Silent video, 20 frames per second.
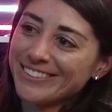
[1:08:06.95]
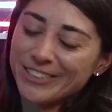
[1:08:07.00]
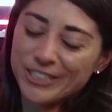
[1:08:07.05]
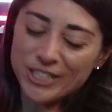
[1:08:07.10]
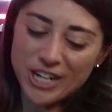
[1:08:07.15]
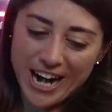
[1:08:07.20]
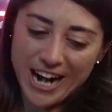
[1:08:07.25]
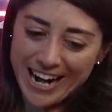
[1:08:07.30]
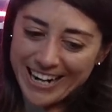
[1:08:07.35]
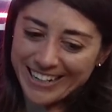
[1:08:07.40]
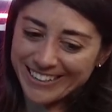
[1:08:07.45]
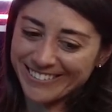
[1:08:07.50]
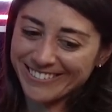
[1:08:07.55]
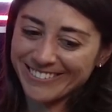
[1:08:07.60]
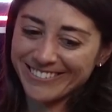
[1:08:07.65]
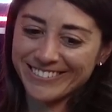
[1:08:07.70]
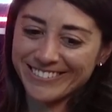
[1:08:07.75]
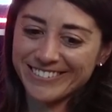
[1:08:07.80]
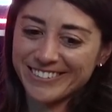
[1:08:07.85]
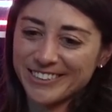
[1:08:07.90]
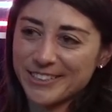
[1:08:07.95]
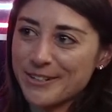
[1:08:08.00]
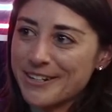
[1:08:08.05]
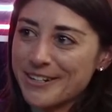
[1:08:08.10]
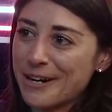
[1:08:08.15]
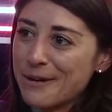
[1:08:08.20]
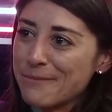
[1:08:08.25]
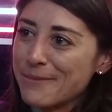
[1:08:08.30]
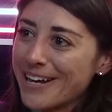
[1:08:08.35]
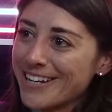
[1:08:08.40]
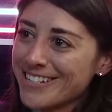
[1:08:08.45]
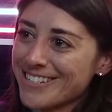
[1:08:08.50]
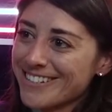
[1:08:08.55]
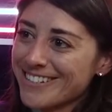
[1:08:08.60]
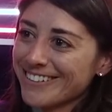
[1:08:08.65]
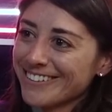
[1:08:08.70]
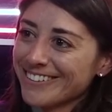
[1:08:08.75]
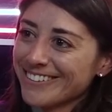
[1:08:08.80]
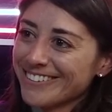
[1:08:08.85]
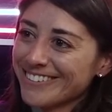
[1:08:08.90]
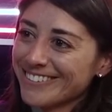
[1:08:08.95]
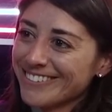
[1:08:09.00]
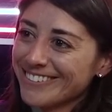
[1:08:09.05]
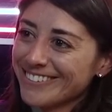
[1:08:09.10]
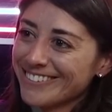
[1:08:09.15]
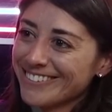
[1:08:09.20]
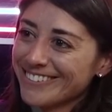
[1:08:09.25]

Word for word: trying, doing our best. So I guess now